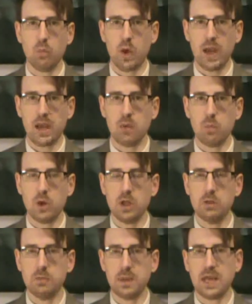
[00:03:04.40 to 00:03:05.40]
he
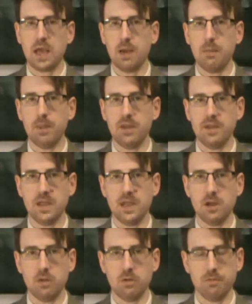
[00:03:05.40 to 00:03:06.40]
will become the
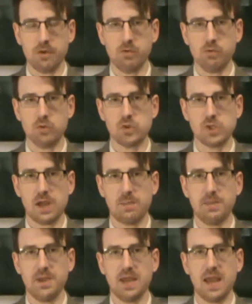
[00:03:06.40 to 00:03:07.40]
Universal
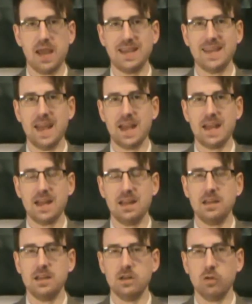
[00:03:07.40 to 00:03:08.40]
Champion again
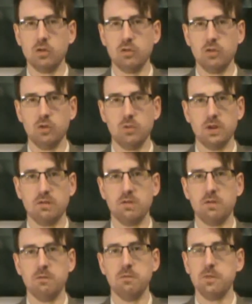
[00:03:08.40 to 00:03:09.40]
in the not too
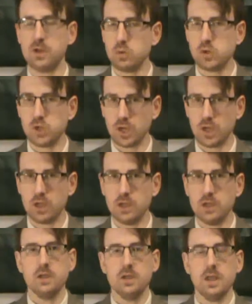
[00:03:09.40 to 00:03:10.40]
distant future.
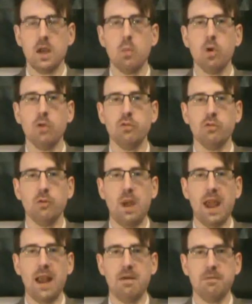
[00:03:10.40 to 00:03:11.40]
They want to
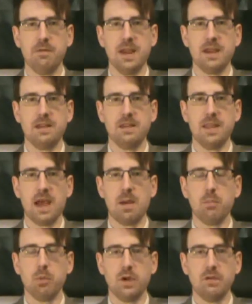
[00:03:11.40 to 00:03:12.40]
elevate
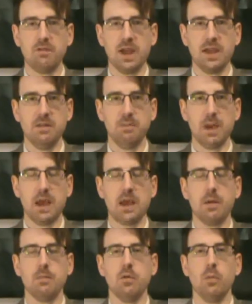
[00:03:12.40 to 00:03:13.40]
that briefcase back
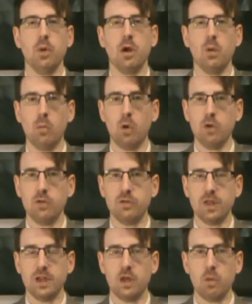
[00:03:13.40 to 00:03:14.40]
up to where it was.
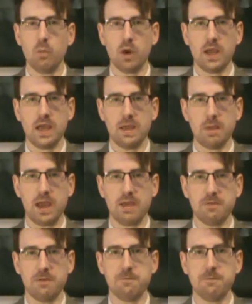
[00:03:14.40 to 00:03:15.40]
They don't want to keep
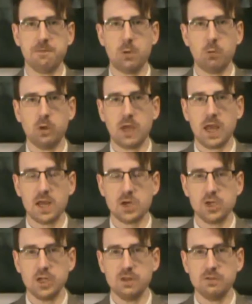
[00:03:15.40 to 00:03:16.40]
having failed
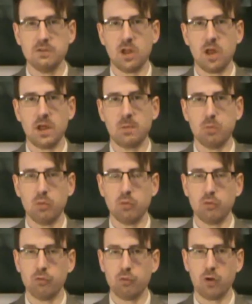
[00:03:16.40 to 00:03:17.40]
cash-ins like
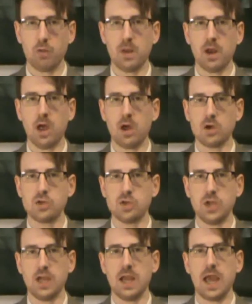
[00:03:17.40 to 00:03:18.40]
Braun Strowman last
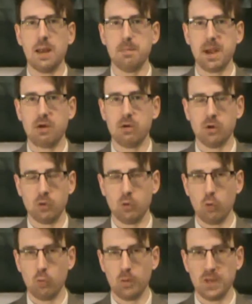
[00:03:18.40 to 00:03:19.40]
year and Baron
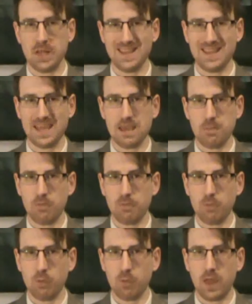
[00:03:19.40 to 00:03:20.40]
Corbin the year
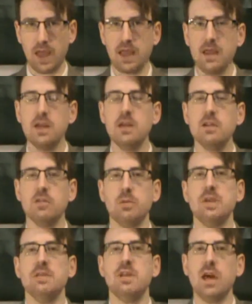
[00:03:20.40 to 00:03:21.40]
before that. So
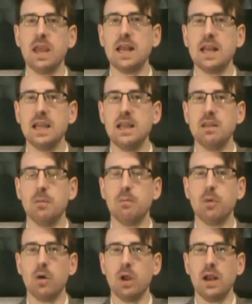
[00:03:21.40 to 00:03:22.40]
it's likely that
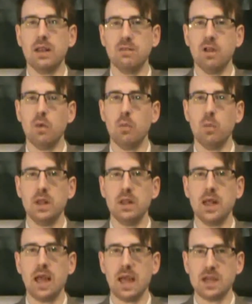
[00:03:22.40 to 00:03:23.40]
Brock Lesnar
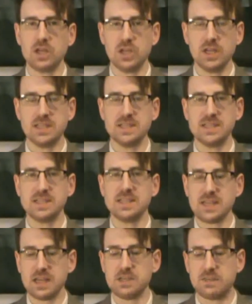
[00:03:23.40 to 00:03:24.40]
will actually
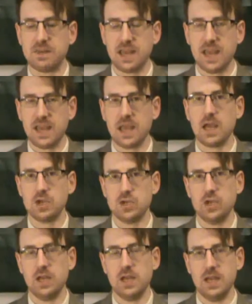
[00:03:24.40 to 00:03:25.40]
successfully cash
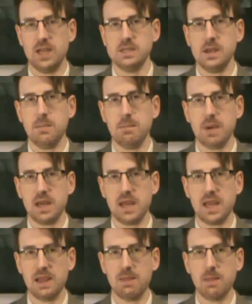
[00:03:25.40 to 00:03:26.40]
in his
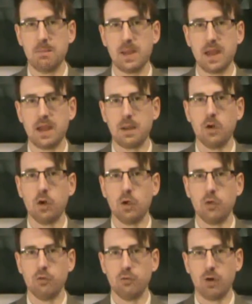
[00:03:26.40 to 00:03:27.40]
Money in the Bank
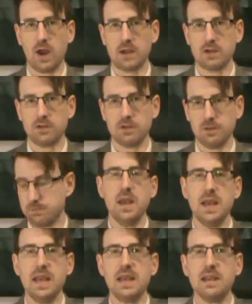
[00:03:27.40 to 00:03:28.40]
contract.
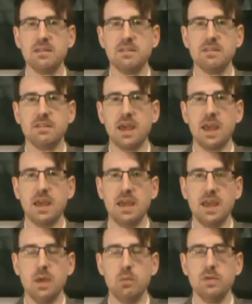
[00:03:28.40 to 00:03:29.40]
Needless to say,
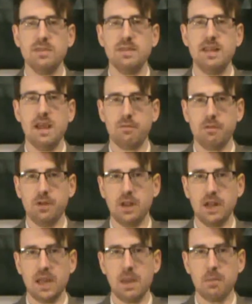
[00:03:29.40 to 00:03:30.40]
he was definitely